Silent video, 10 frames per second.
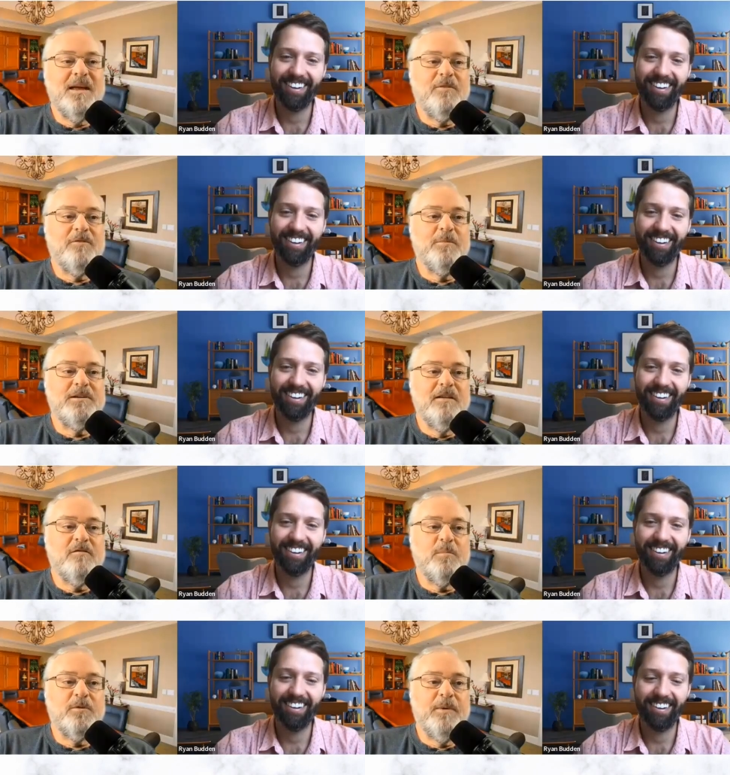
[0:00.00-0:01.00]
Speaker 1: example from a
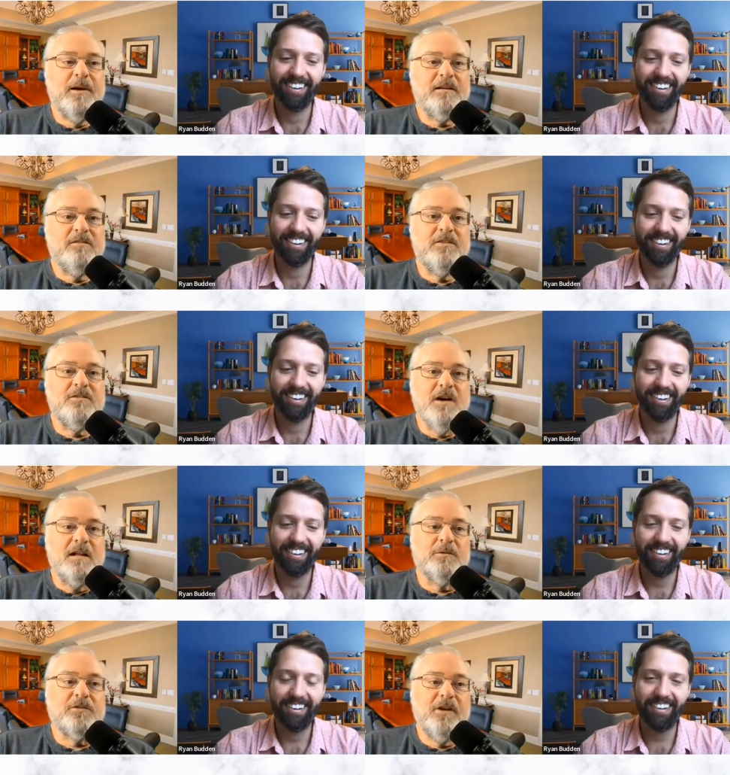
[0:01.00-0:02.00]
different perspective is
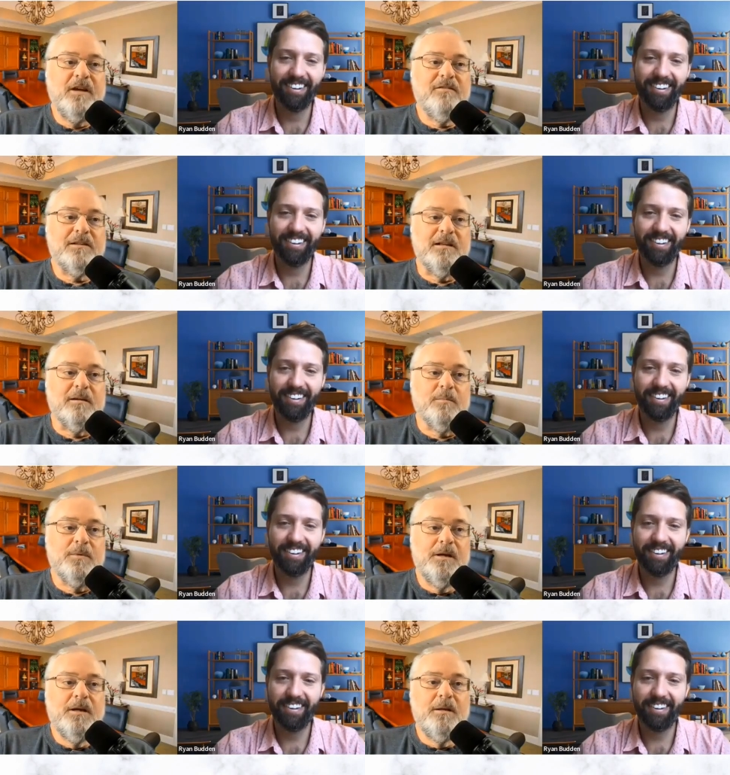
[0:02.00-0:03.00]
Dollar Shave Club.
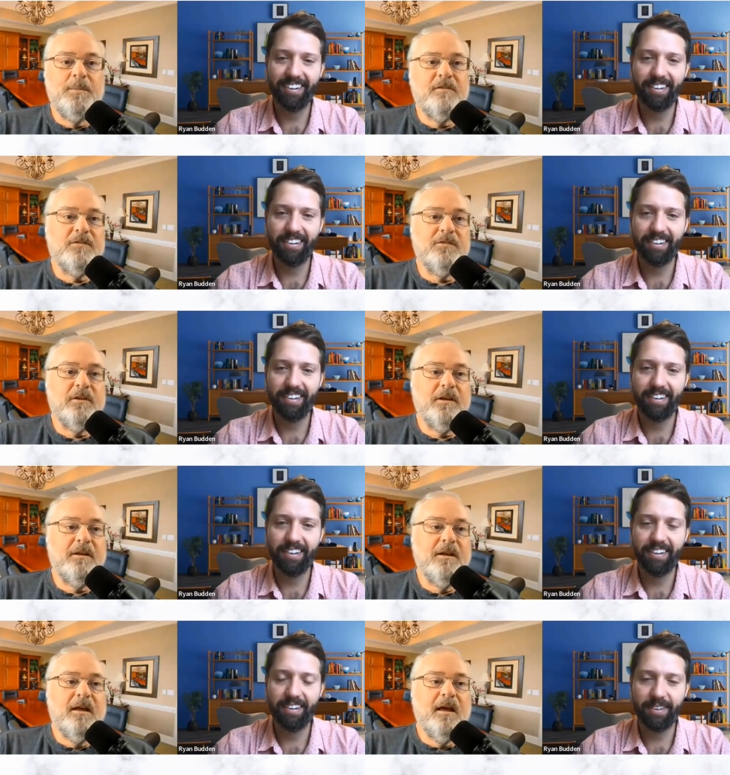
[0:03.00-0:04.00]

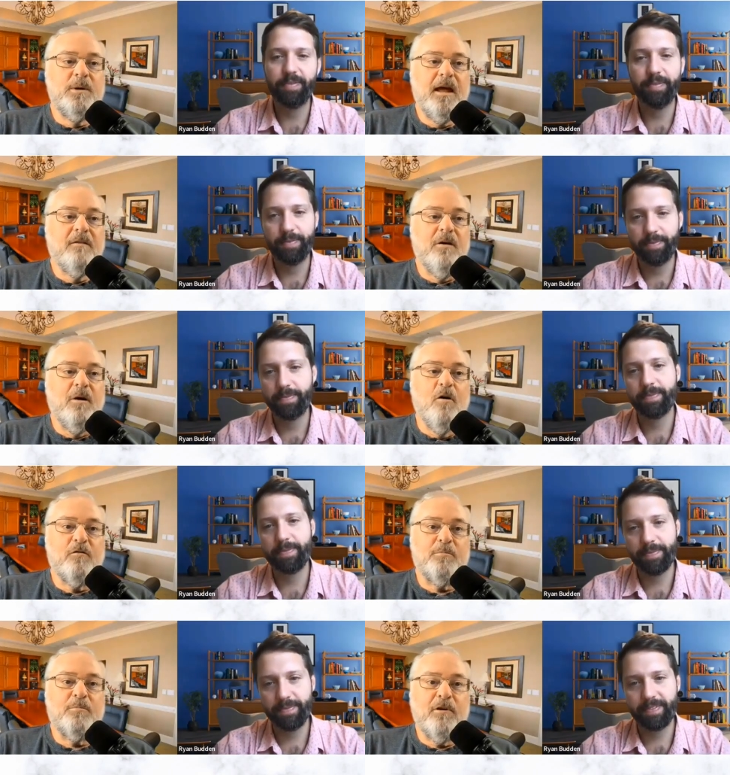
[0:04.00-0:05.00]
Previously, you would have
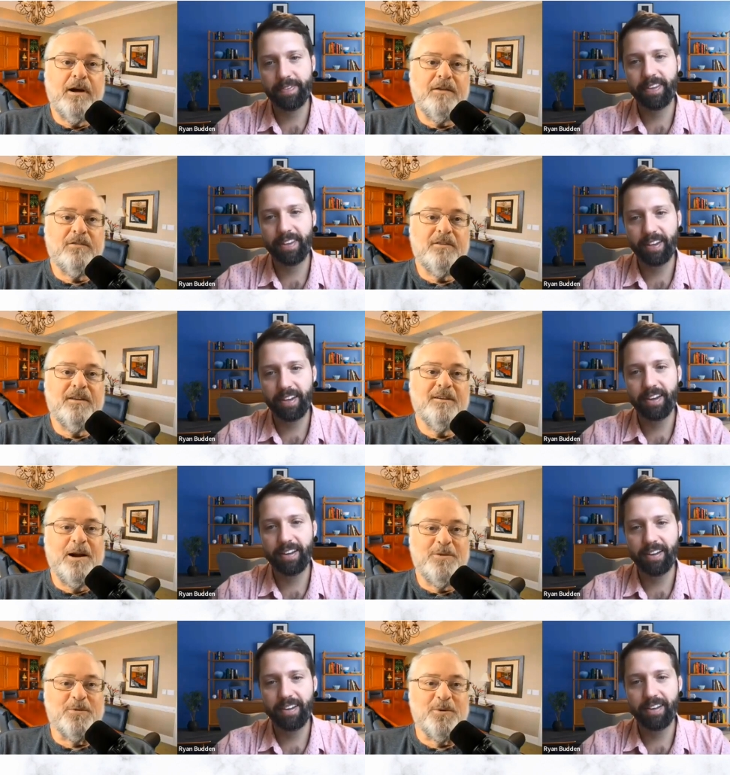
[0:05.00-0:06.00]
overpriced
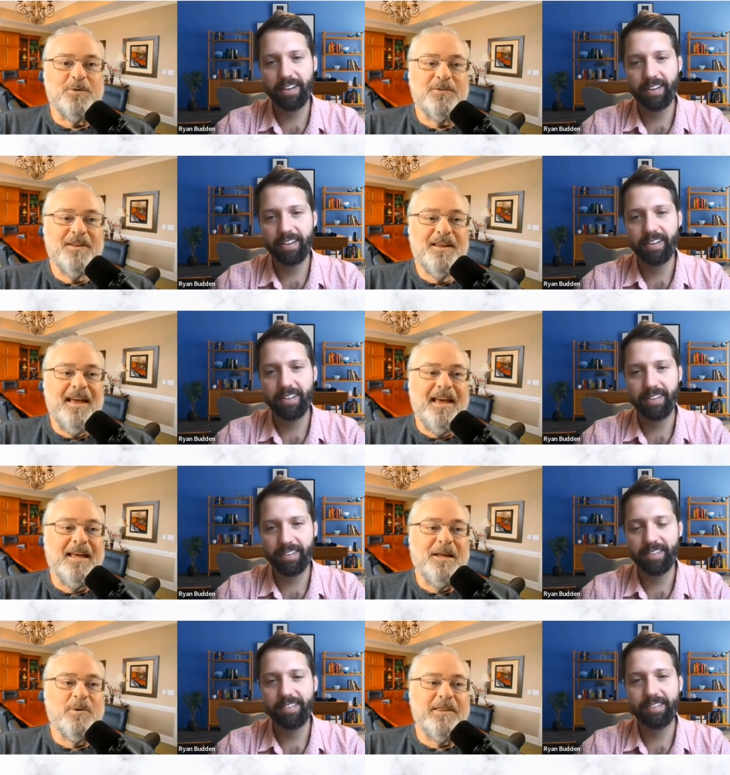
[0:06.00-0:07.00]
razors
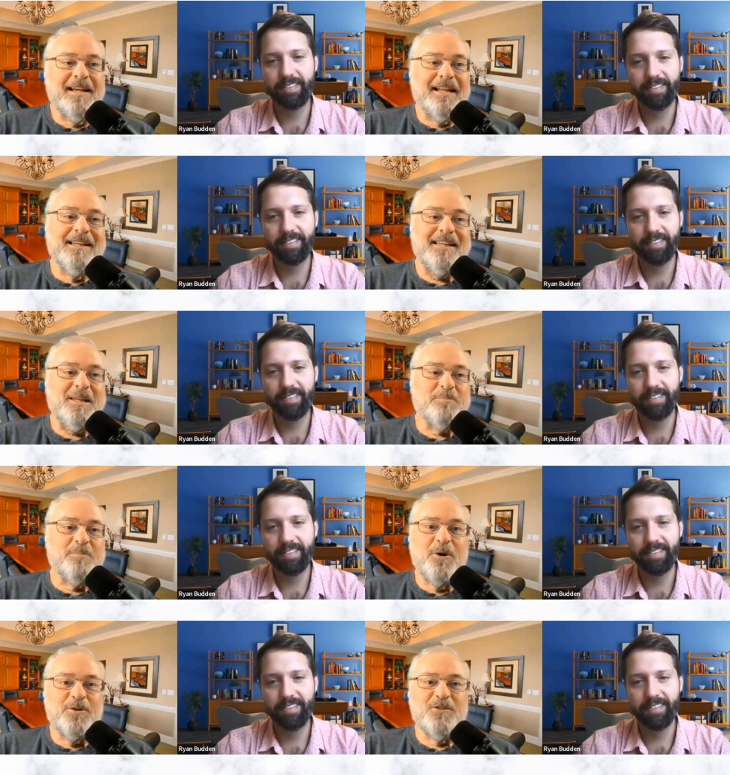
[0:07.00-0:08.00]
and with a clunky
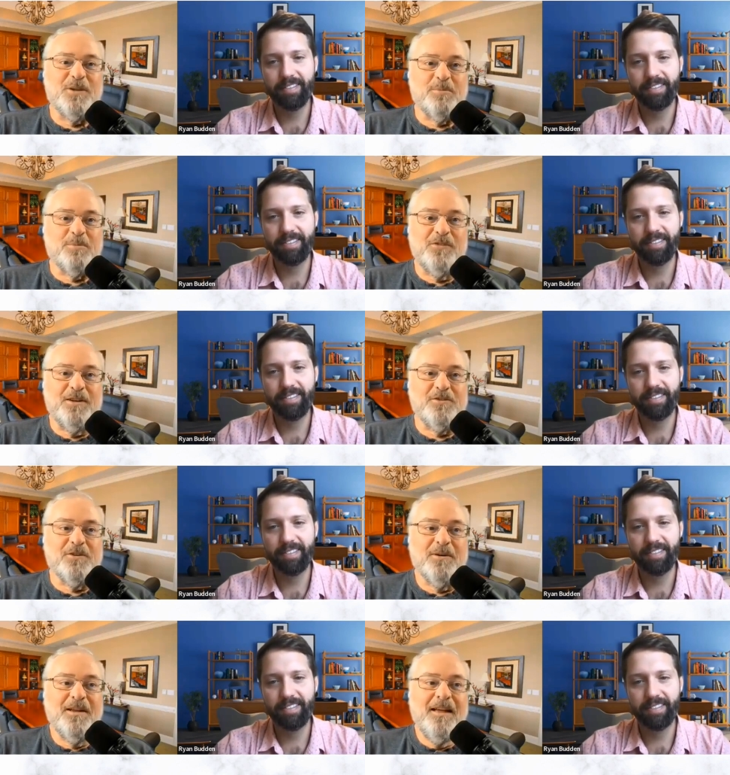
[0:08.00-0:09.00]
purchasing
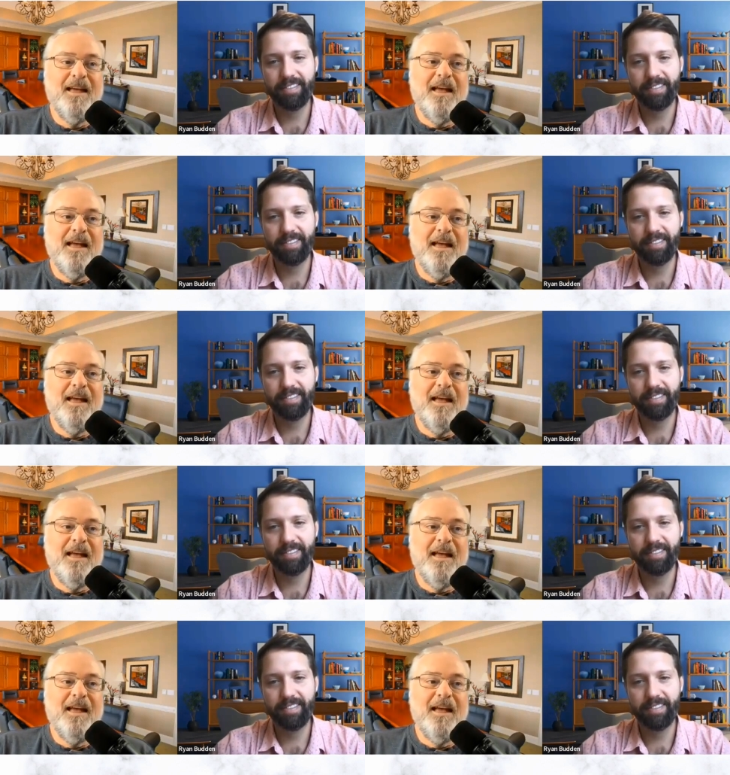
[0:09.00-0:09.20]
procedure.